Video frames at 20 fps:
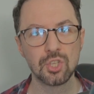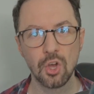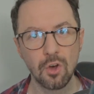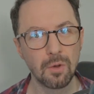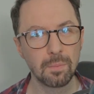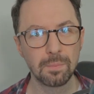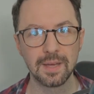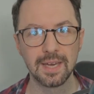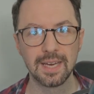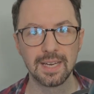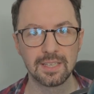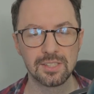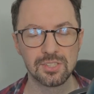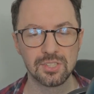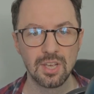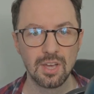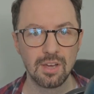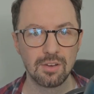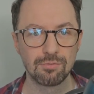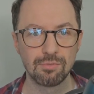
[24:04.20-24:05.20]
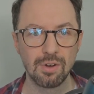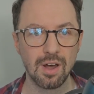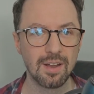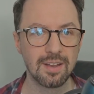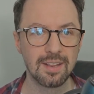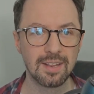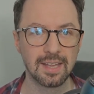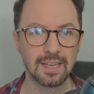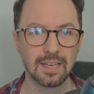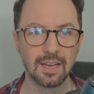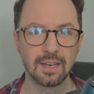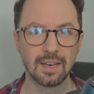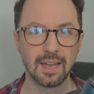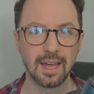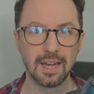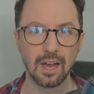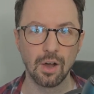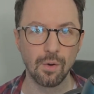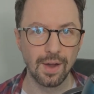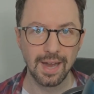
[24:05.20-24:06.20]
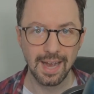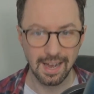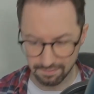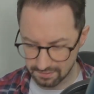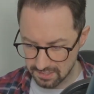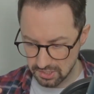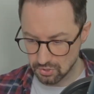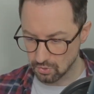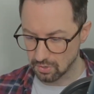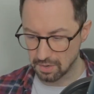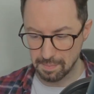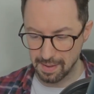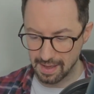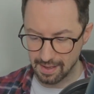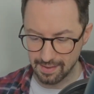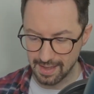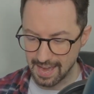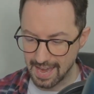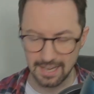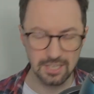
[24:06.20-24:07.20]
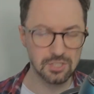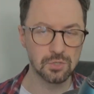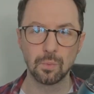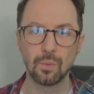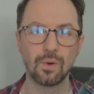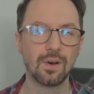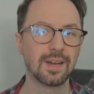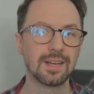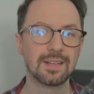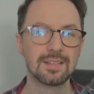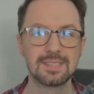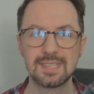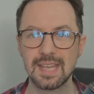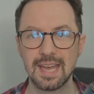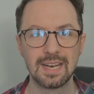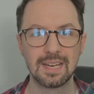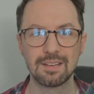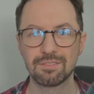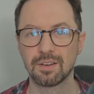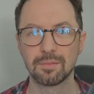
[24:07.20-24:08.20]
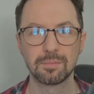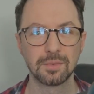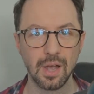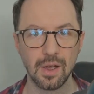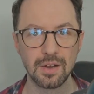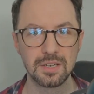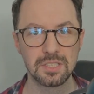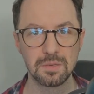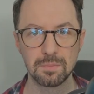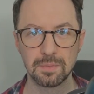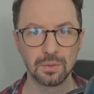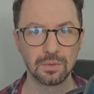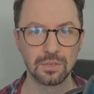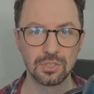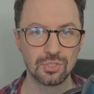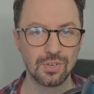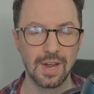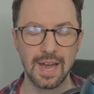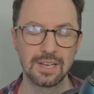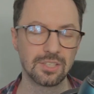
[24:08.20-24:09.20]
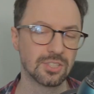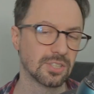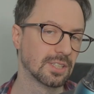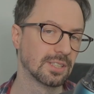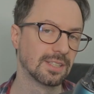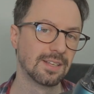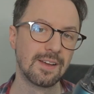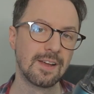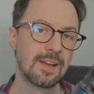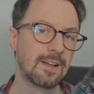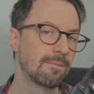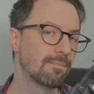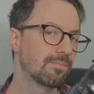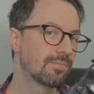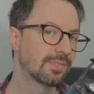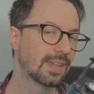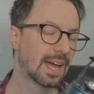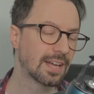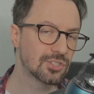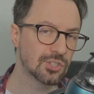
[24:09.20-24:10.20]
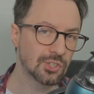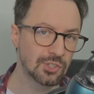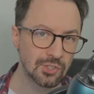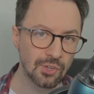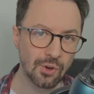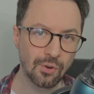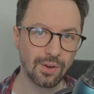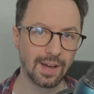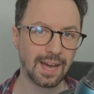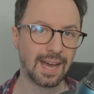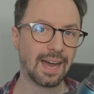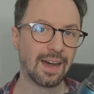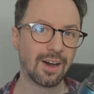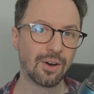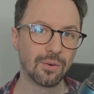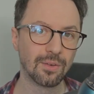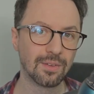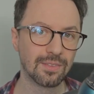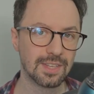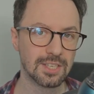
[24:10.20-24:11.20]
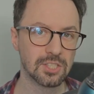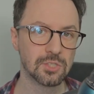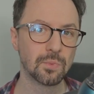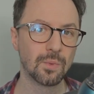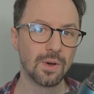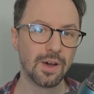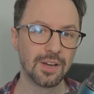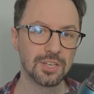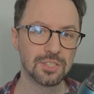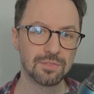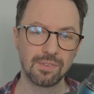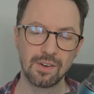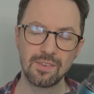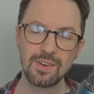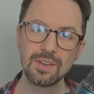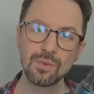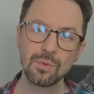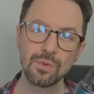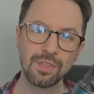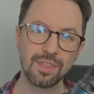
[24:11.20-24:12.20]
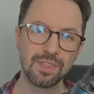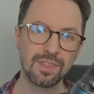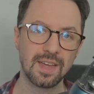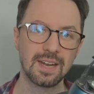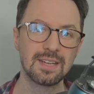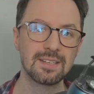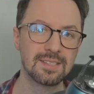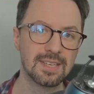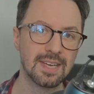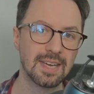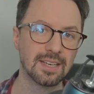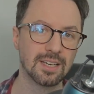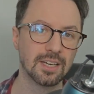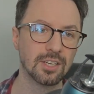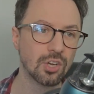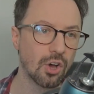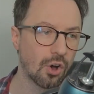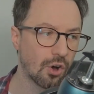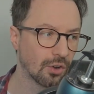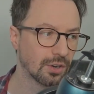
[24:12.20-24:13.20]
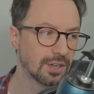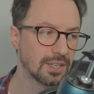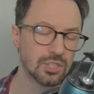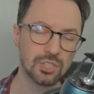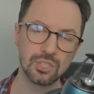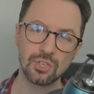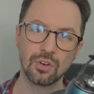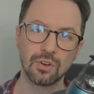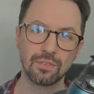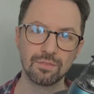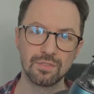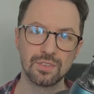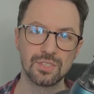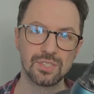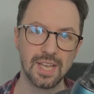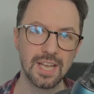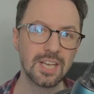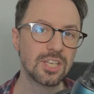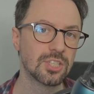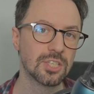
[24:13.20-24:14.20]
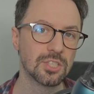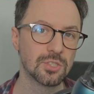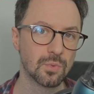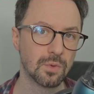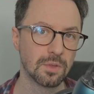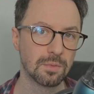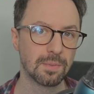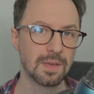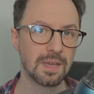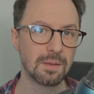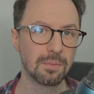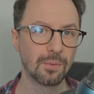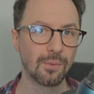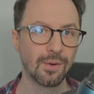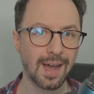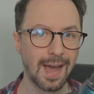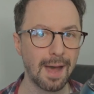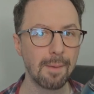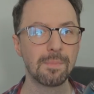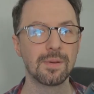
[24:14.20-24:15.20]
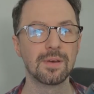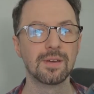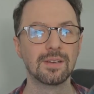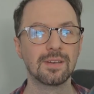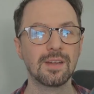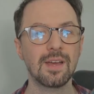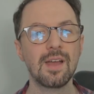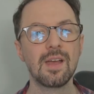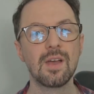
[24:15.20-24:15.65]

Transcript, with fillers: topics rather than going like, oh, I have to talk about X, Y, and Z if I'm going to build attraction. That's not how this works. Very authentic and honest conversations with people happen